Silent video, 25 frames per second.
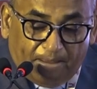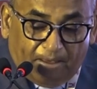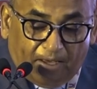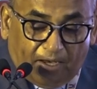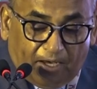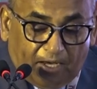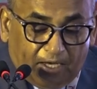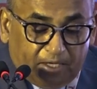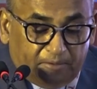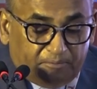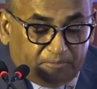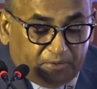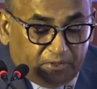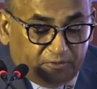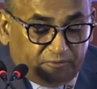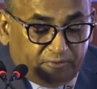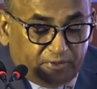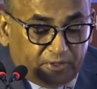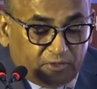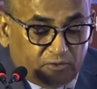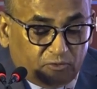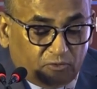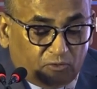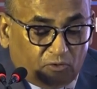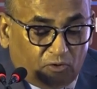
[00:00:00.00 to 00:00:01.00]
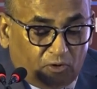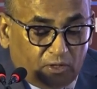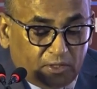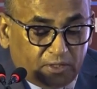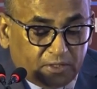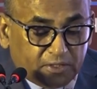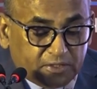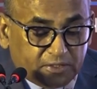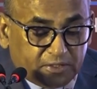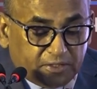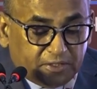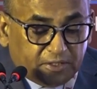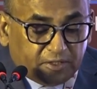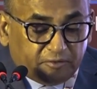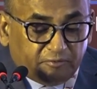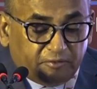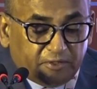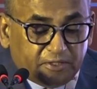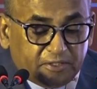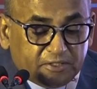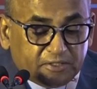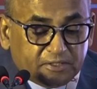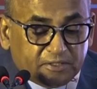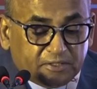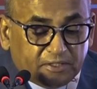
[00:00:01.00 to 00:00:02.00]
I prefer to call the
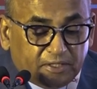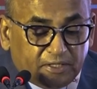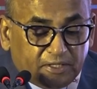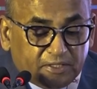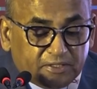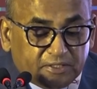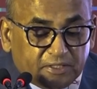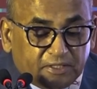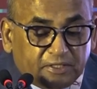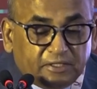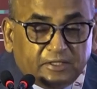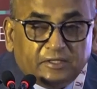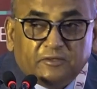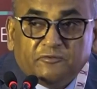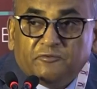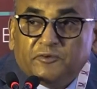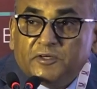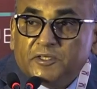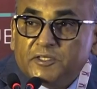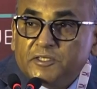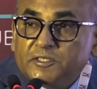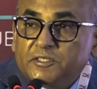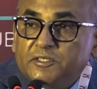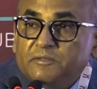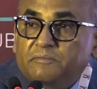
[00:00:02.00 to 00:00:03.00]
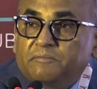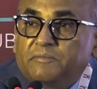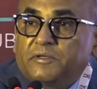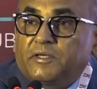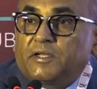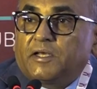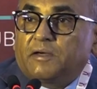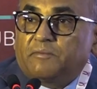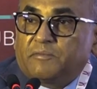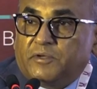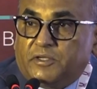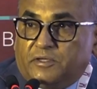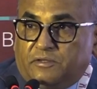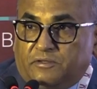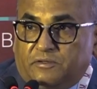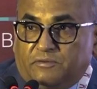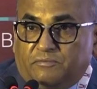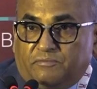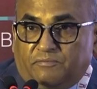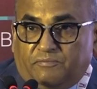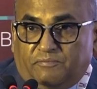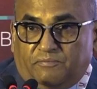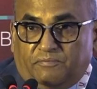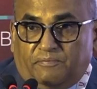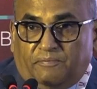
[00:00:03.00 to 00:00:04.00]
sequence as an inverse pyramid.
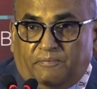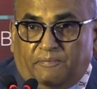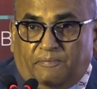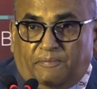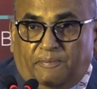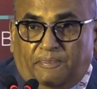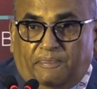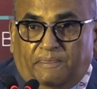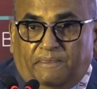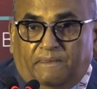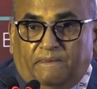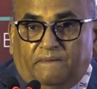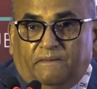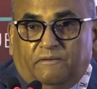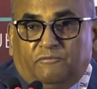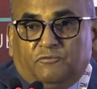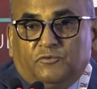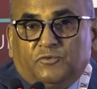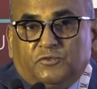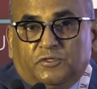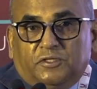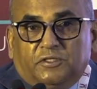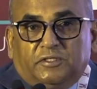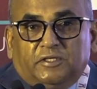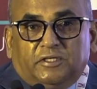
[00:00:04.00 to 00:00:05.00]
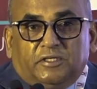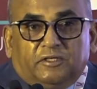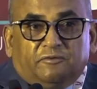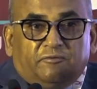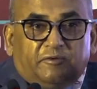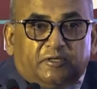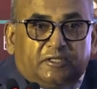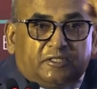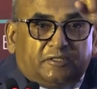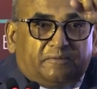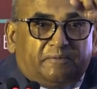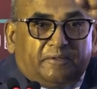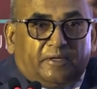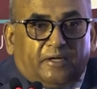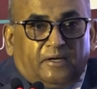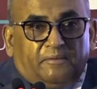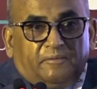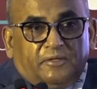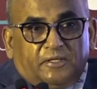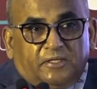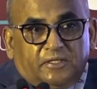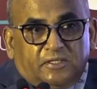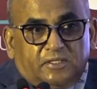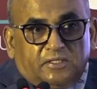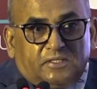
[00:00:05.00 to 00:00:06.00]
See, the inverse
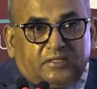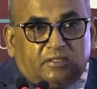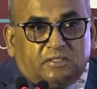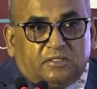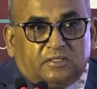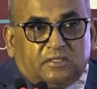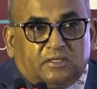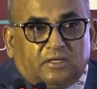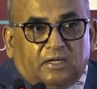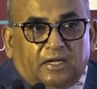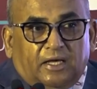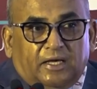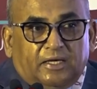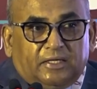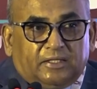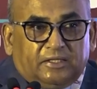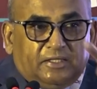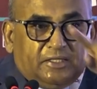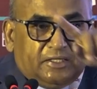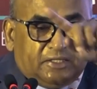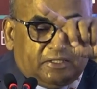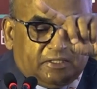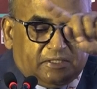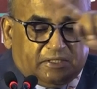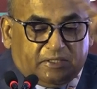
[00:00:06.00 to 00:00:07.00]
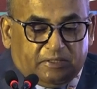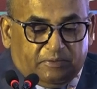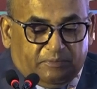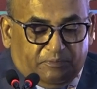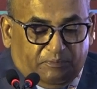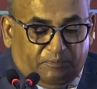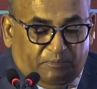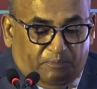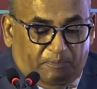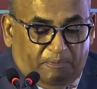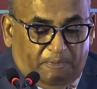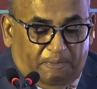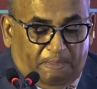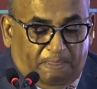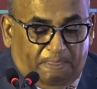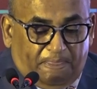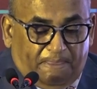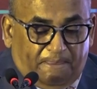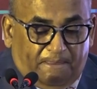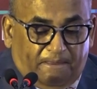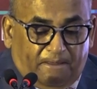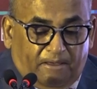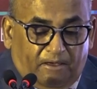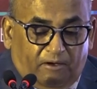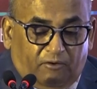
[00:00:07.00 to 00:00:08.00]
pyramid is like this.
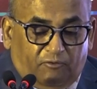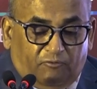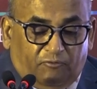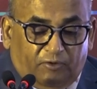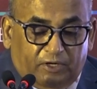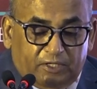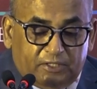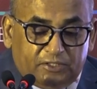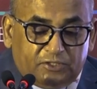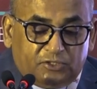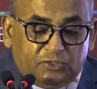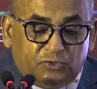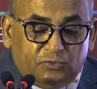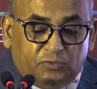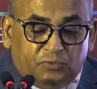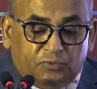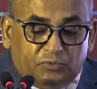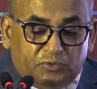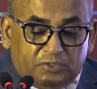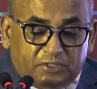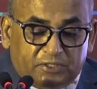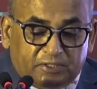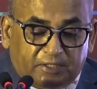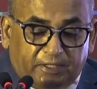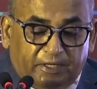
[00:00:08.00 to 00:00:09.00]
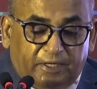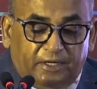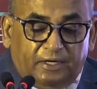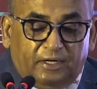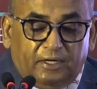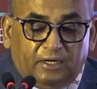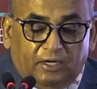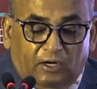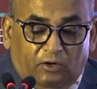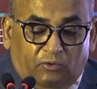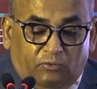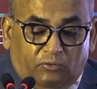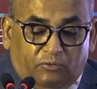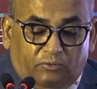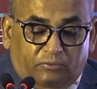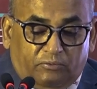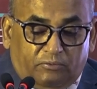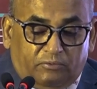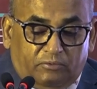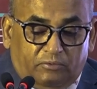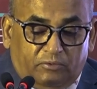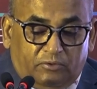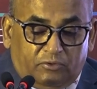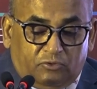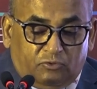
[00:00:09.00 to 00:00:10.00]
Once you scale down
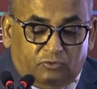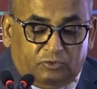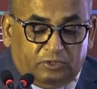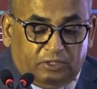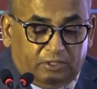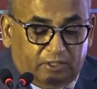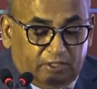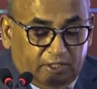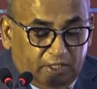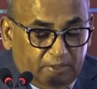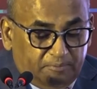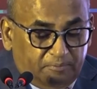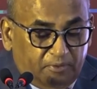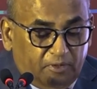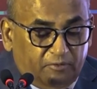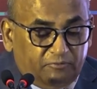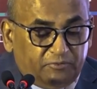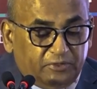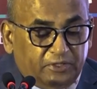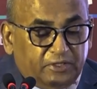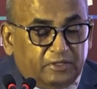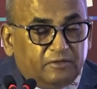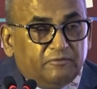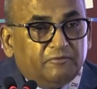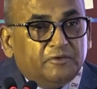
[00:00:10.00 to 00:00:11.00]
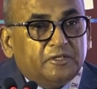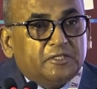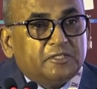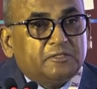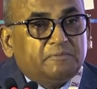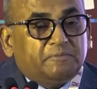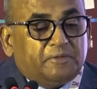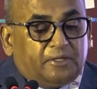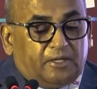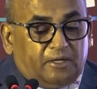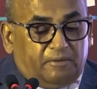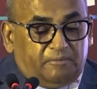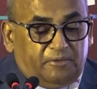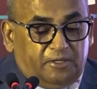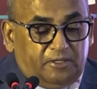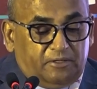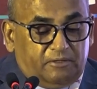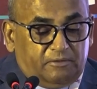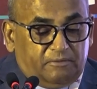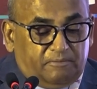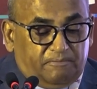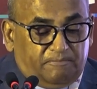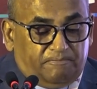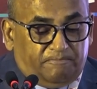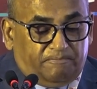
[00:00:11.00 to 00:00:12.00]
to the tip of the inverse
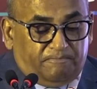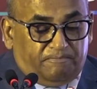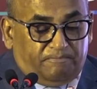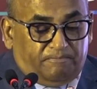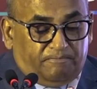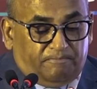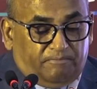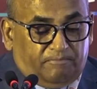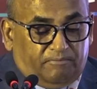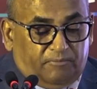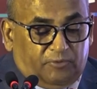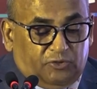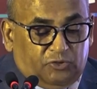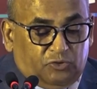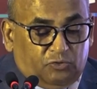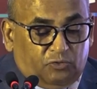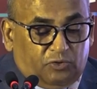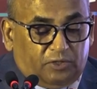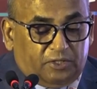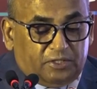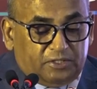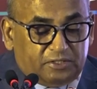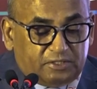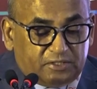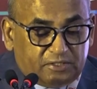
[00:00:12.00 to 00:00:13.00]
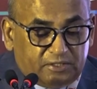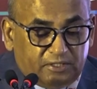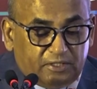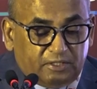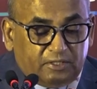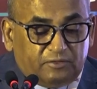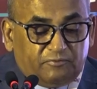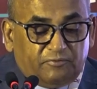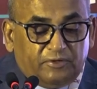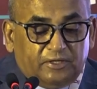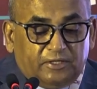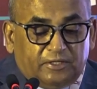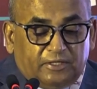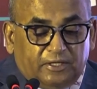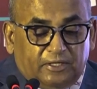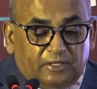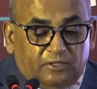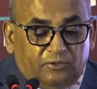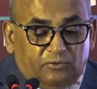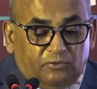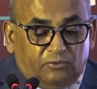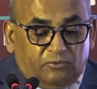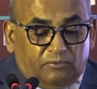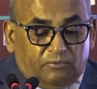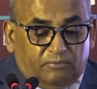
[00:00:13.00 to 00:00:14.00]
pyramid, your instinct will tell
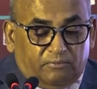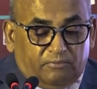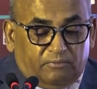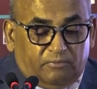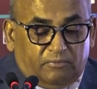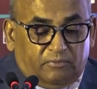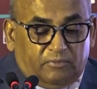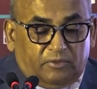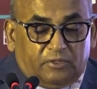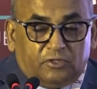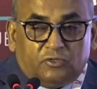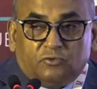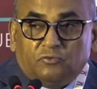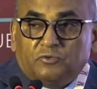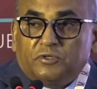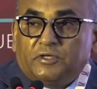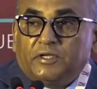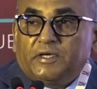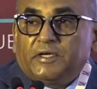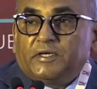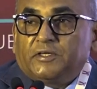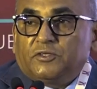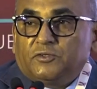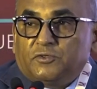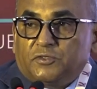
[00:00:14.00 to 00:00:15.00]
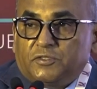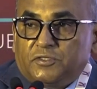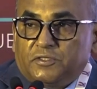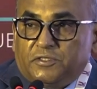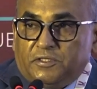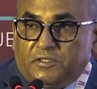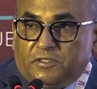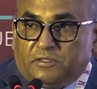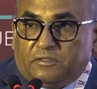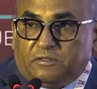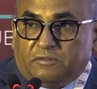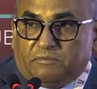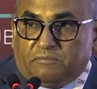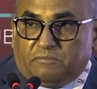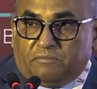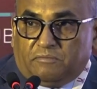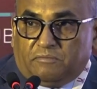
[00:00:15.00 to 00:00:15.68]
you to take your seat.